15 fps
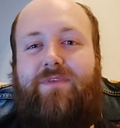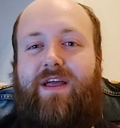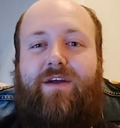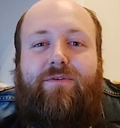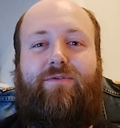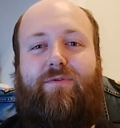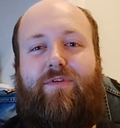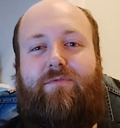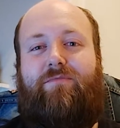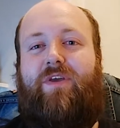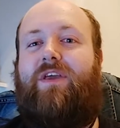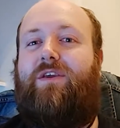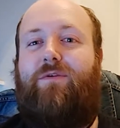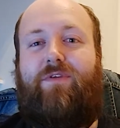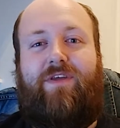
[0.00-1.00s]
down or
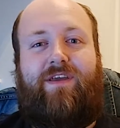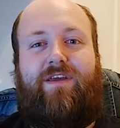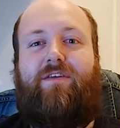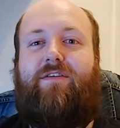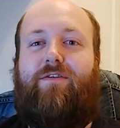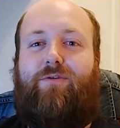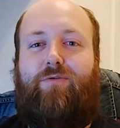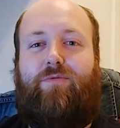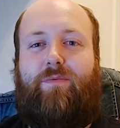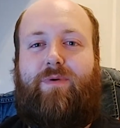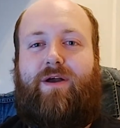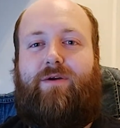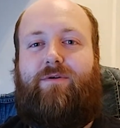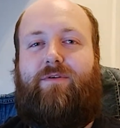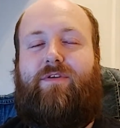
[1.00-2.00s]
something using his
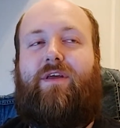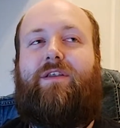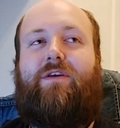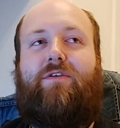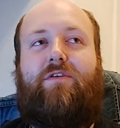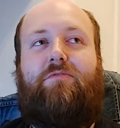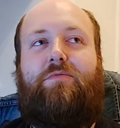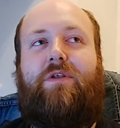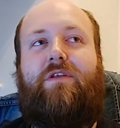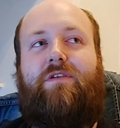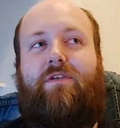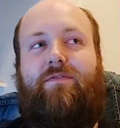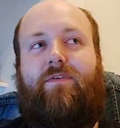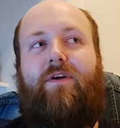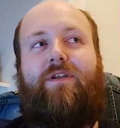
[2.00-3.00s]
superpowers, and it could have been a
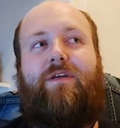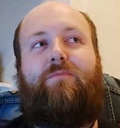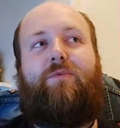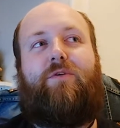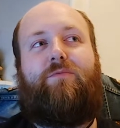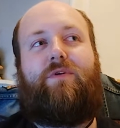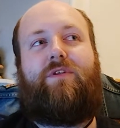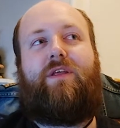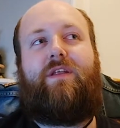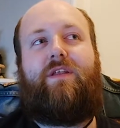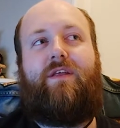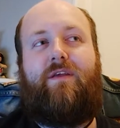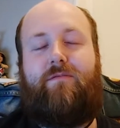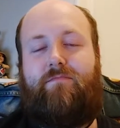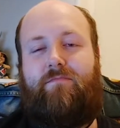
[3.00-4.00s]
defining moment in
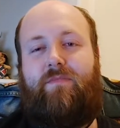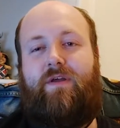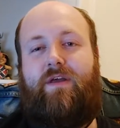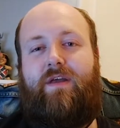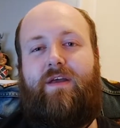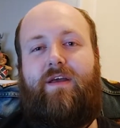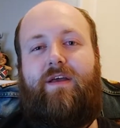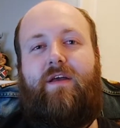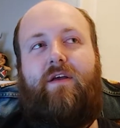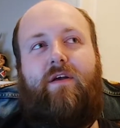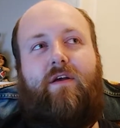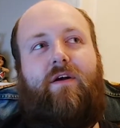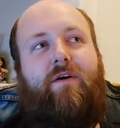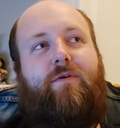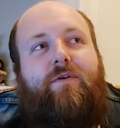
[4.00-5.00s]
him.
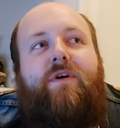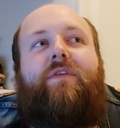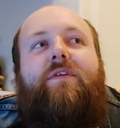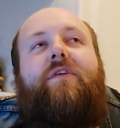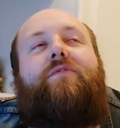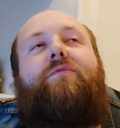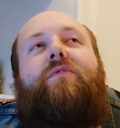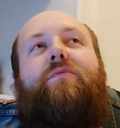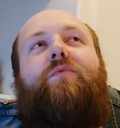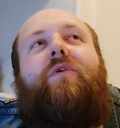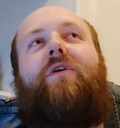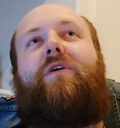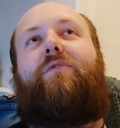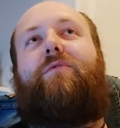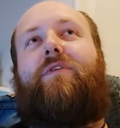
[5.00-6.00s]
Oh, this was
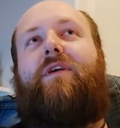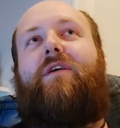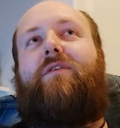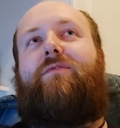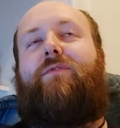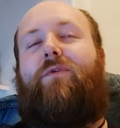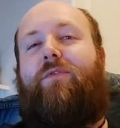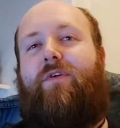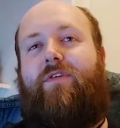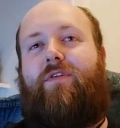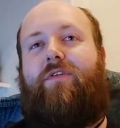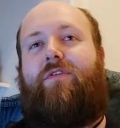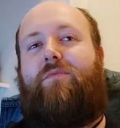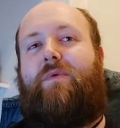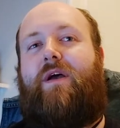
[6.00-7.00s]
what I was here for. This
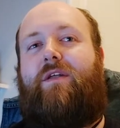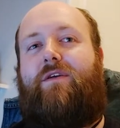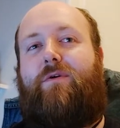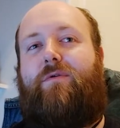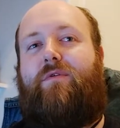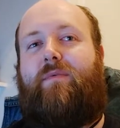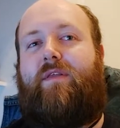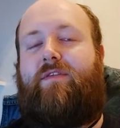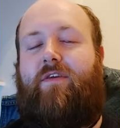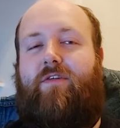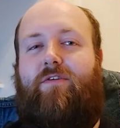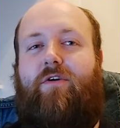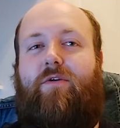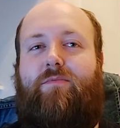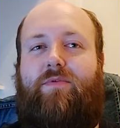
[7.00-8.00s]
is the man I was meant to
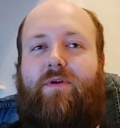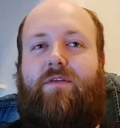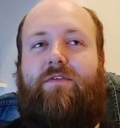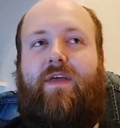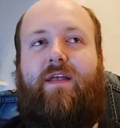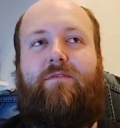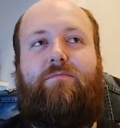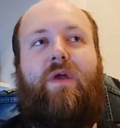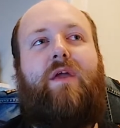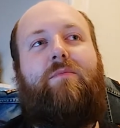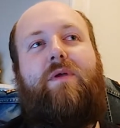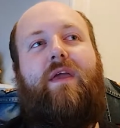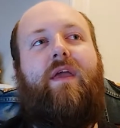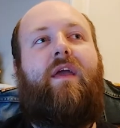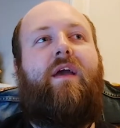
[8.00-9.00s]
stop. And then
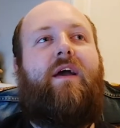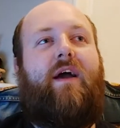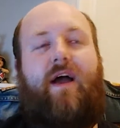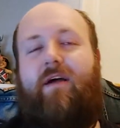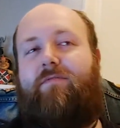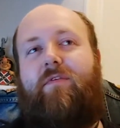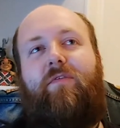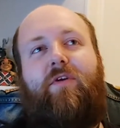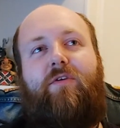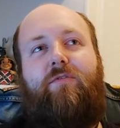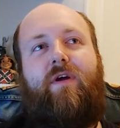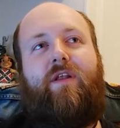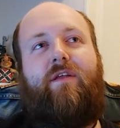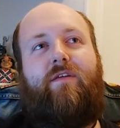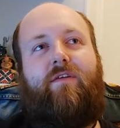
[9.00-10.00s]
maybe after the
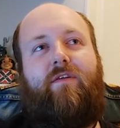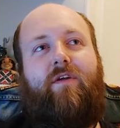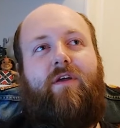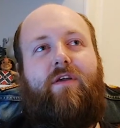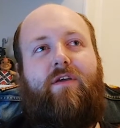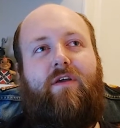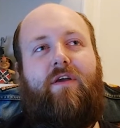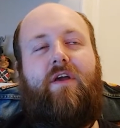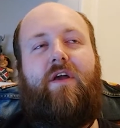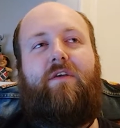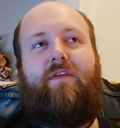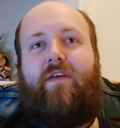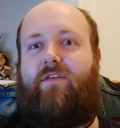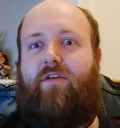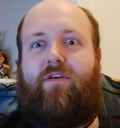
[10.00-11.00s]
credits, like,
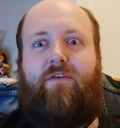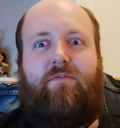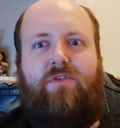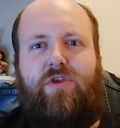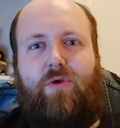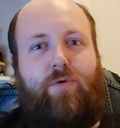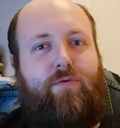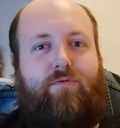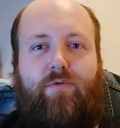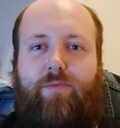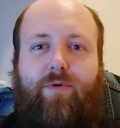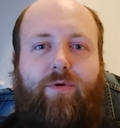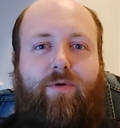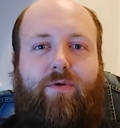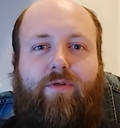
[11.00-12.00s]
there's like a news
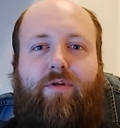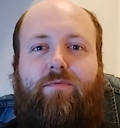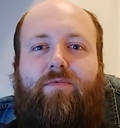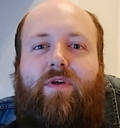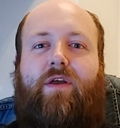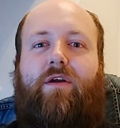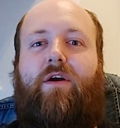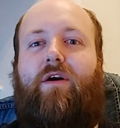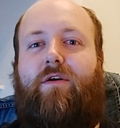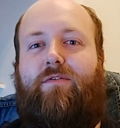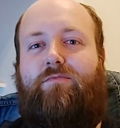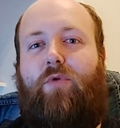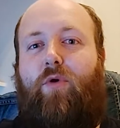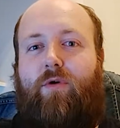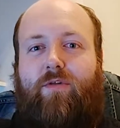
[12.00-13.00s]
report or something. Oh,
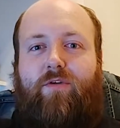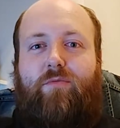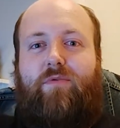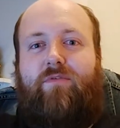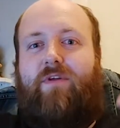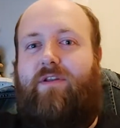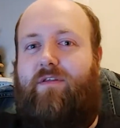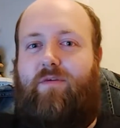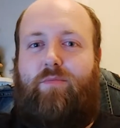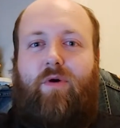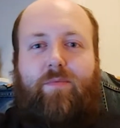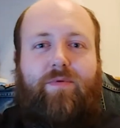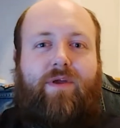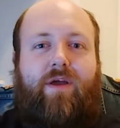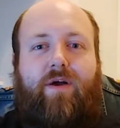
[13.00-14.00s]
and more supervillains
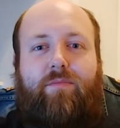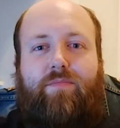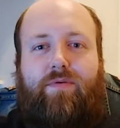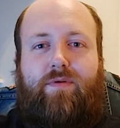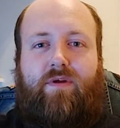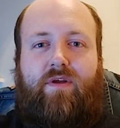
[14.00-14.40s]
popping up